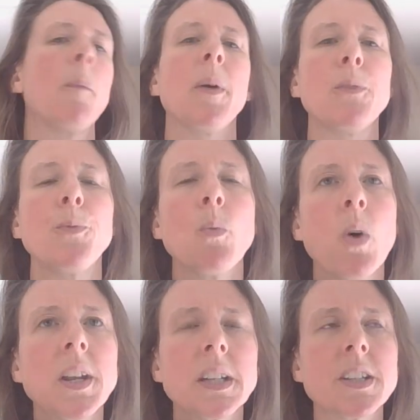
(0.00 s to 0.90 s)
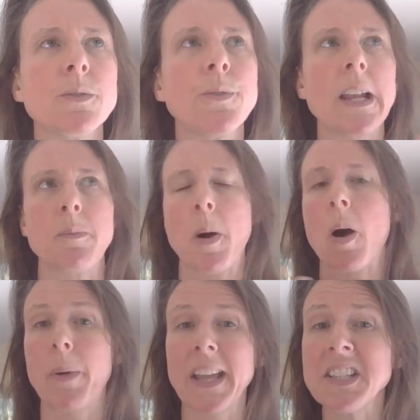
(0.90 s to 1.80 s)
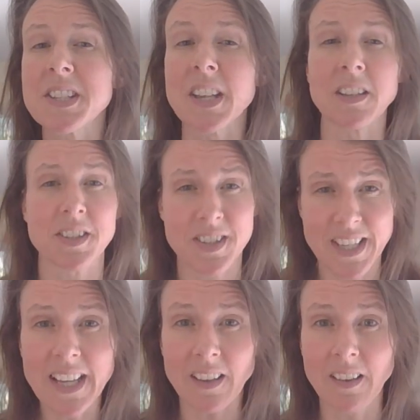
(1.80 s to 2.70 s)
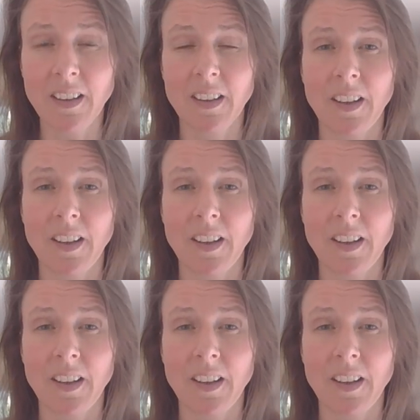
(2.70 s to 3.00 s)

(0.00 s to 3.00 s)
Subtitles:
But if we want to develop our painting skill,